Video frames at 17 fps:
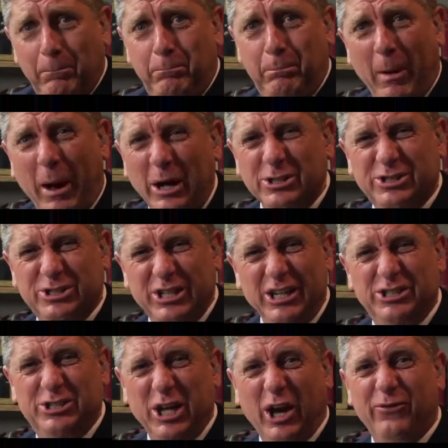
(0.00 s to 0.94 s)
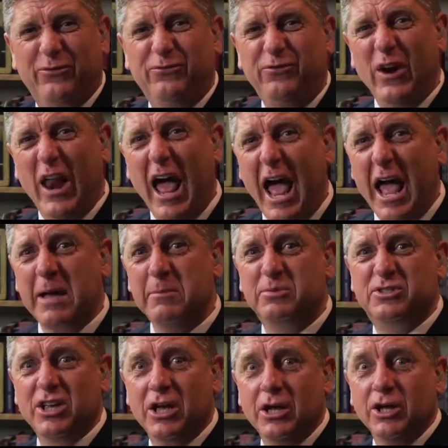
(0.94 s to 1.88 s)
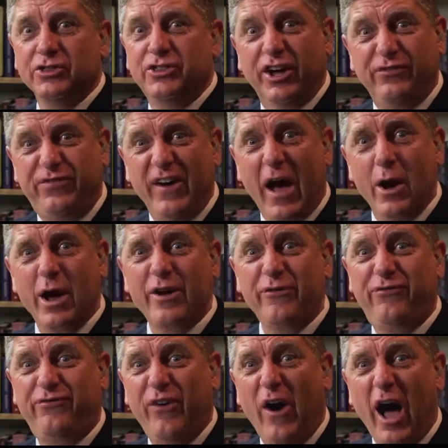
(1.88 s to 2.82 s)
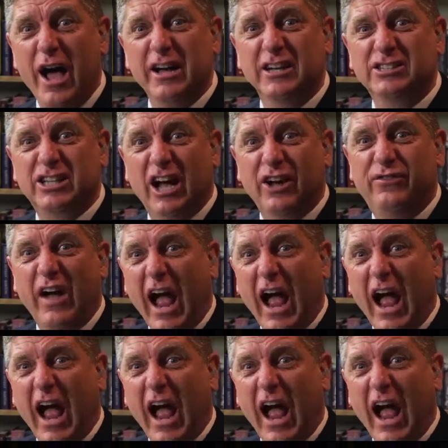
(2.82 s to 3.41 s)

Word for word: Bursts into flames! The very fires of